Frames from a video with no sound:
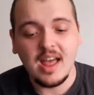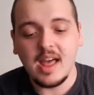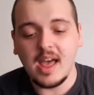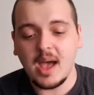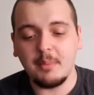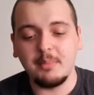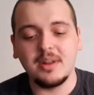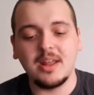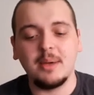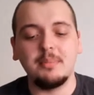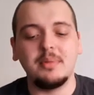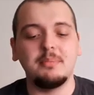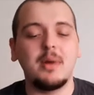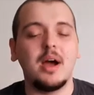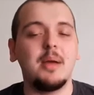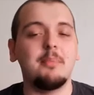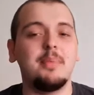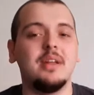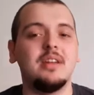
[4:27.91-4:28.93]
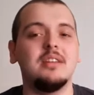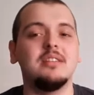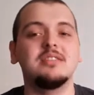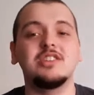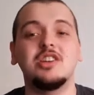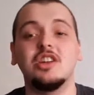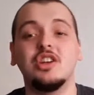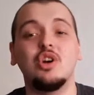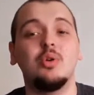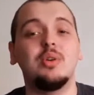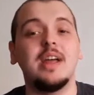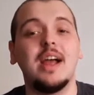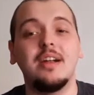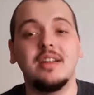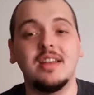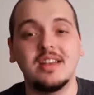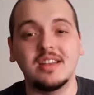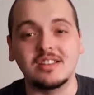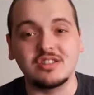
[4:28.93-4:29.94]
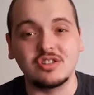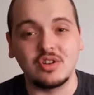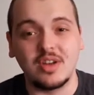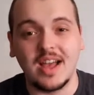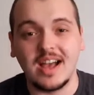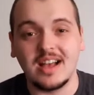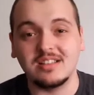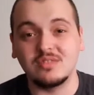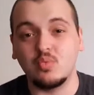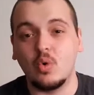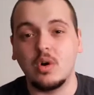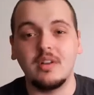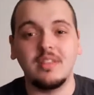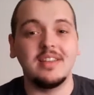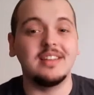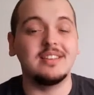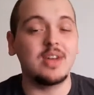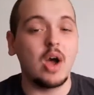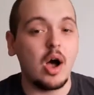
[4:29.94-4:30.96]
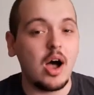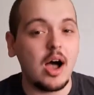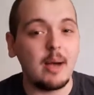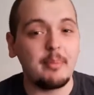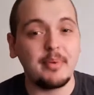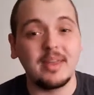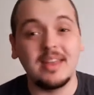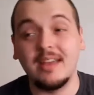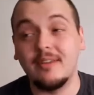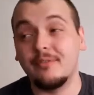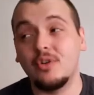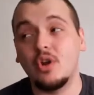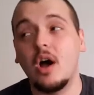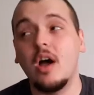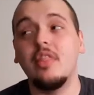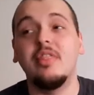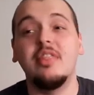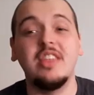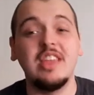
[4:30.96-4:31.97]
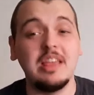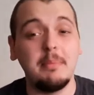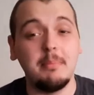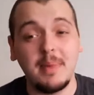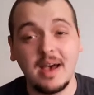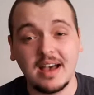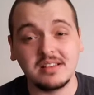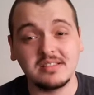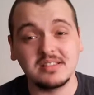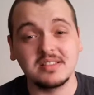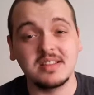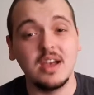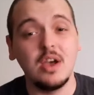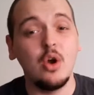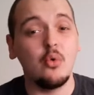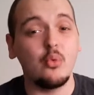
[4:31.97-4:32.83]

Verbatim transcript: Eminem, in my opinion, is going to go down in history as one of the top, if not the best,